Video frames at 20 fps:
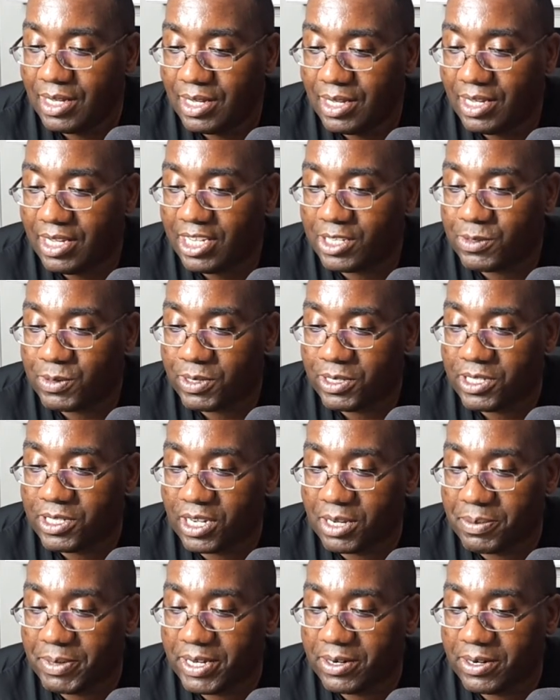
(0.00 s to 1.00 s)
Israel
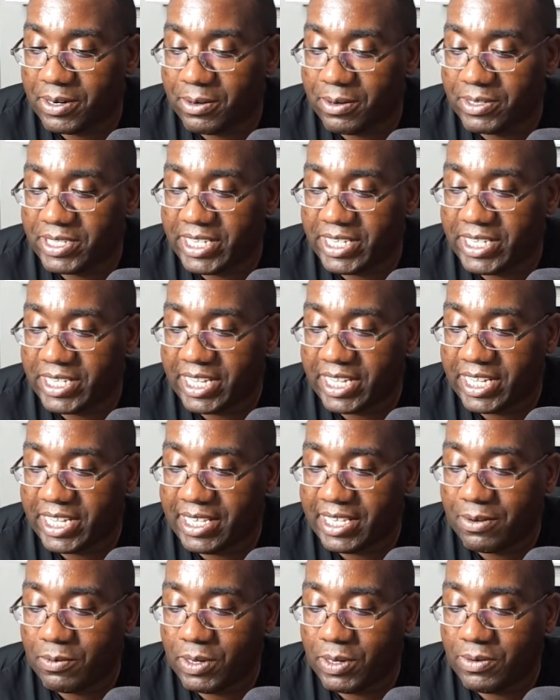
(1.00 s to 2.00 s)
talking about
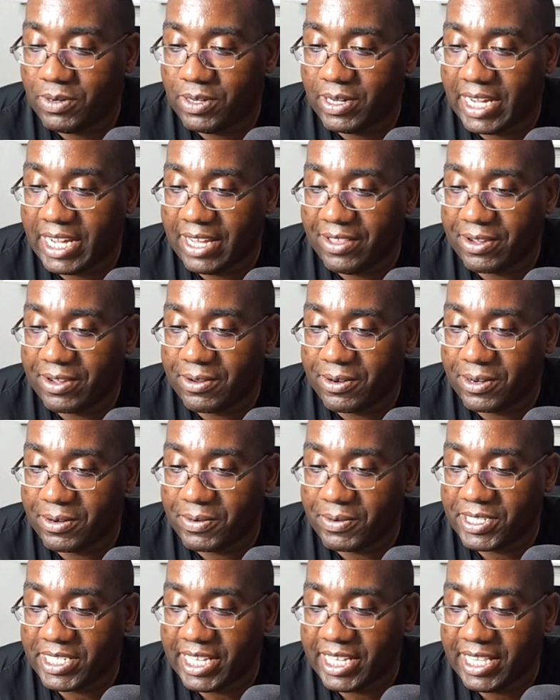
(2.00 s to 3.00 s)
retaliating. We don't know how they're going to
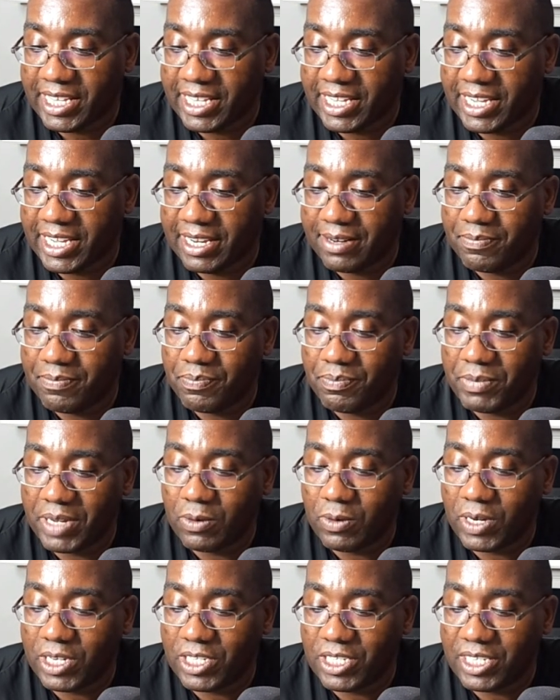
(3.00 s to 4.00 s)
retaliate. My
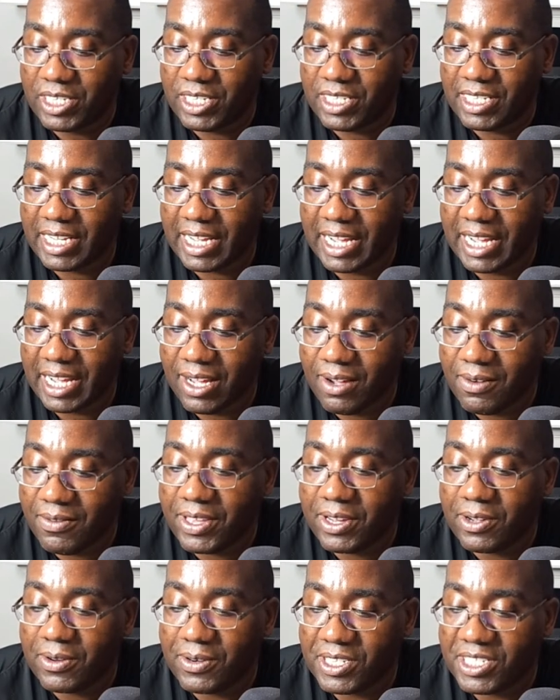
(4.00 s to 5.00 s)
question is how they're
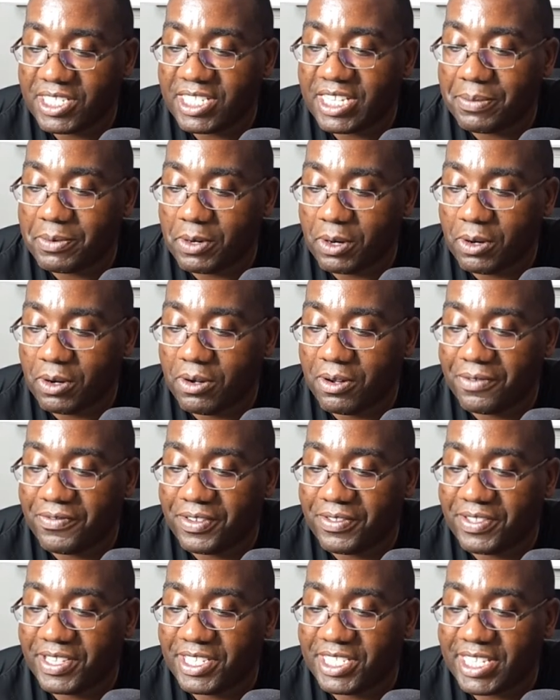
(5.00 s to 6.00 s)
going to step off
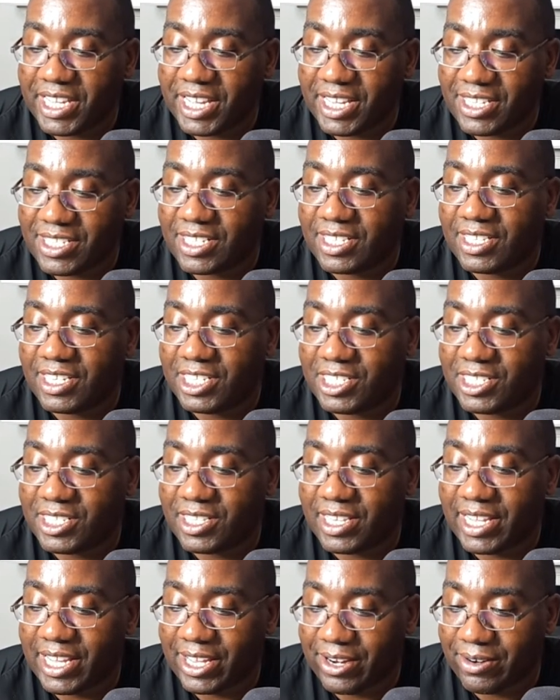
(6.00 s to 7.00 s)
of this escalation
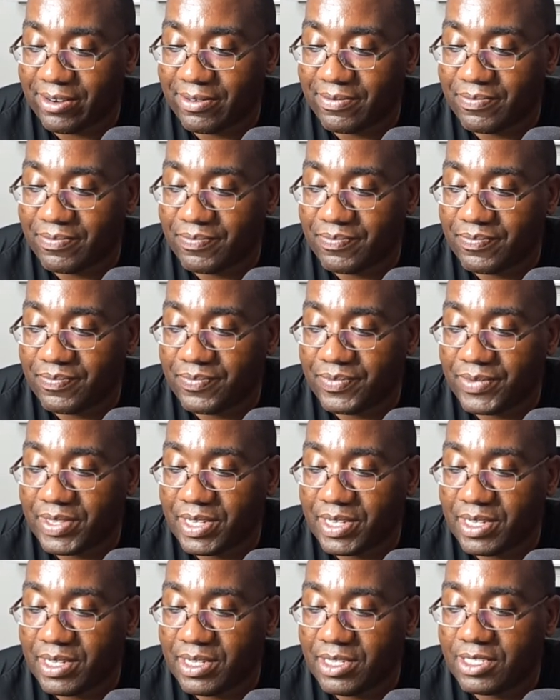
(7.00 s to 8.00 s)
ladder.
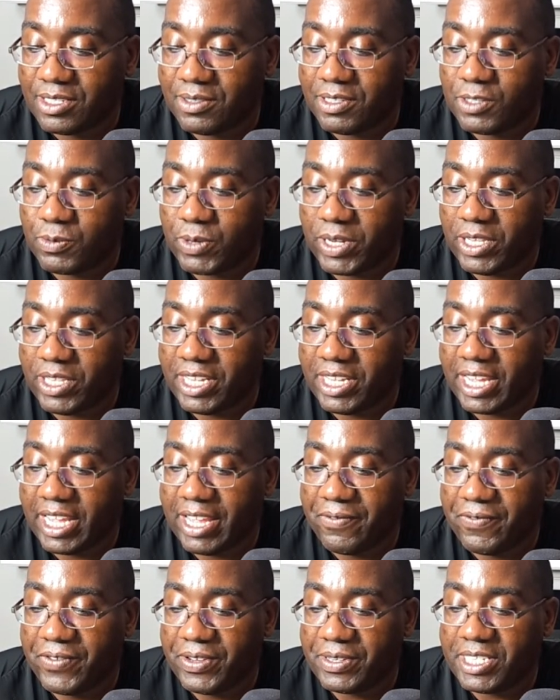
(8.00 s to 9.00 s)
So Israeli
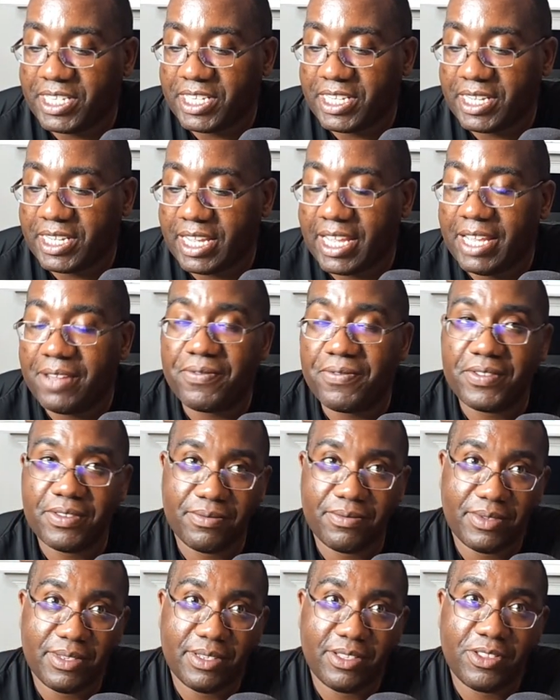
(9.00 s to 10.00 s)
F-15,
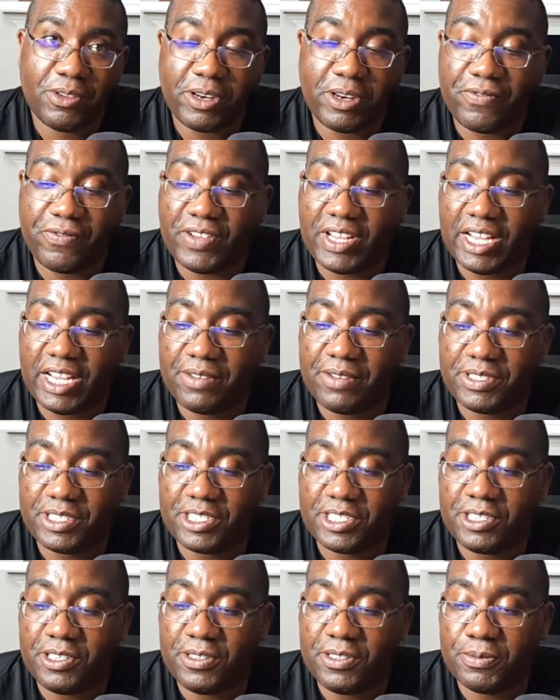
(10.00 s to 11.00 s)
F-35s,
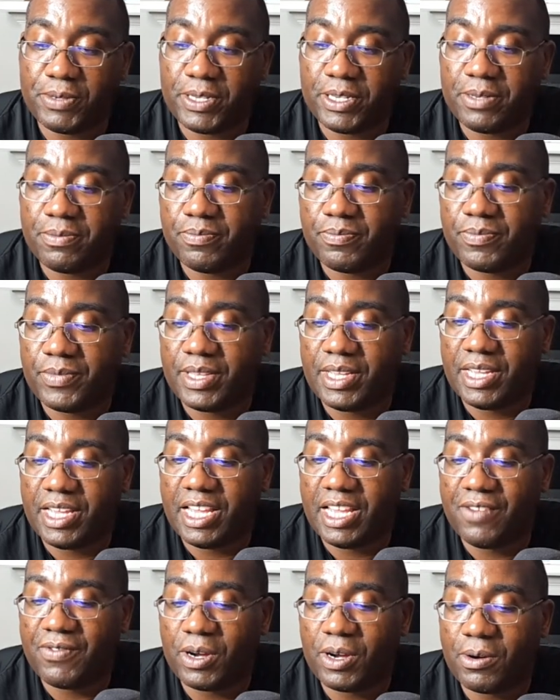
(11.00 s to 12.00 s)
excuse me,
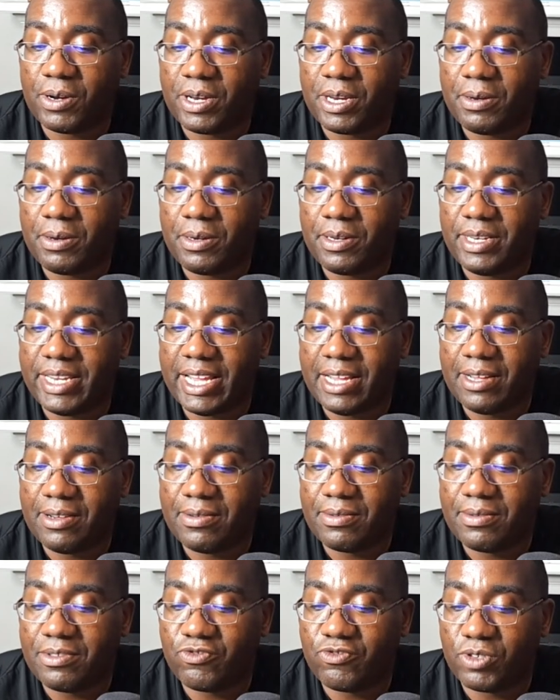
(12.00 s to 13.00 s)
have already
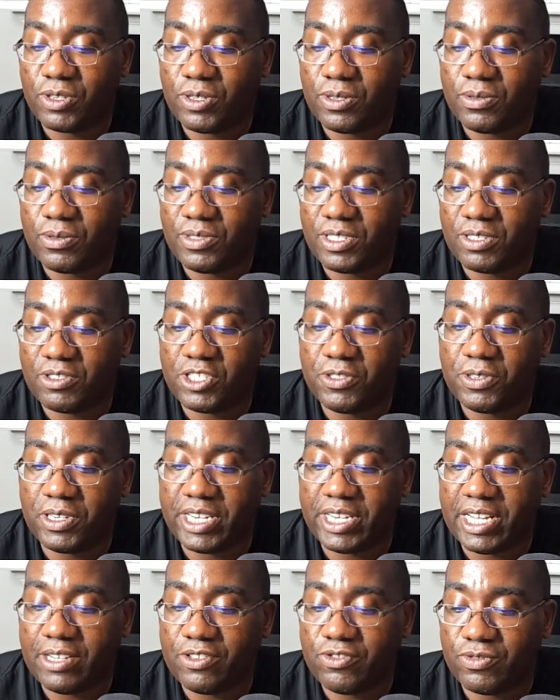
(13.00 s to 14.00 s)
downed drones. or shooting
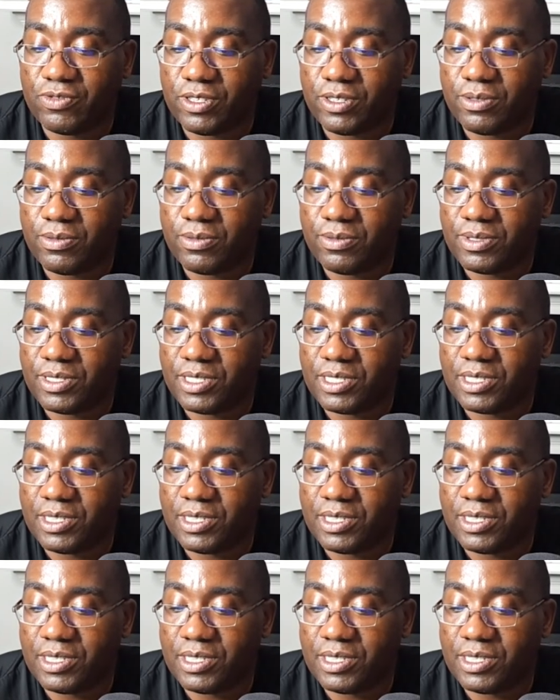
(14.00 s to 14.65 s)
down drones.